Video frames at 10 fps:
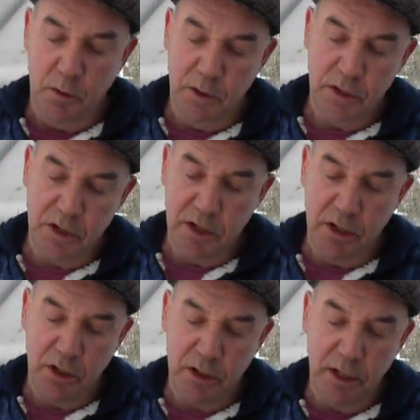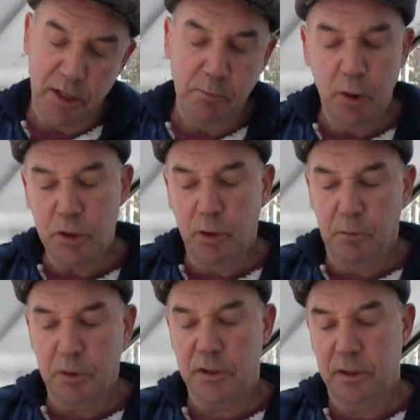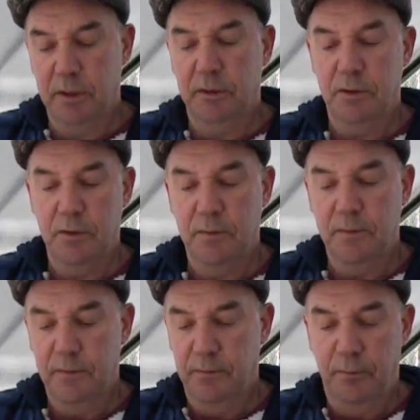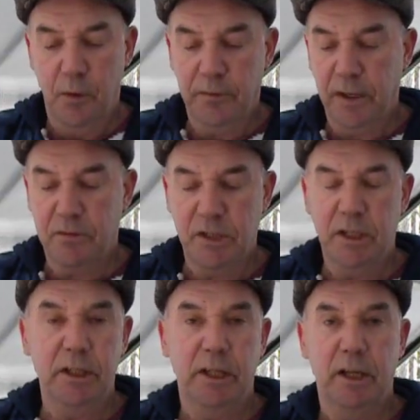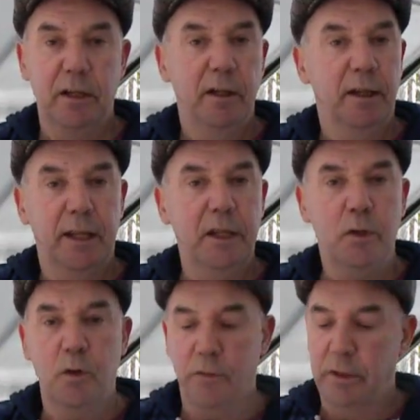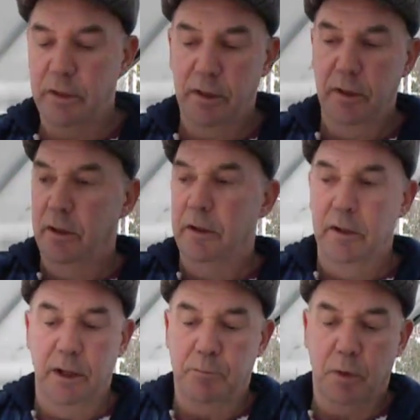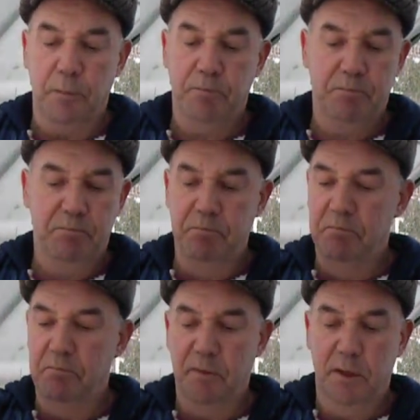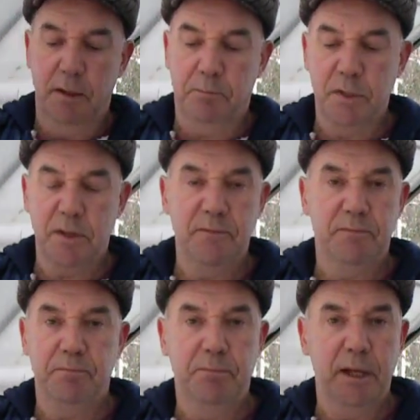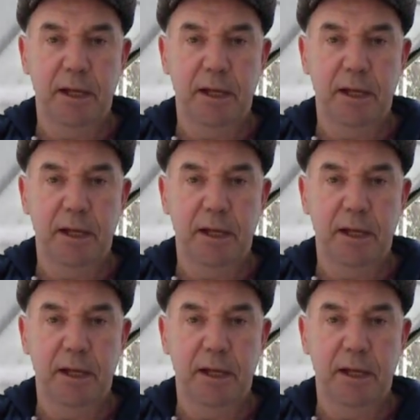So as I say, just nice moist compost, 4 or 5 seeds in there, a light covering, and put a piece of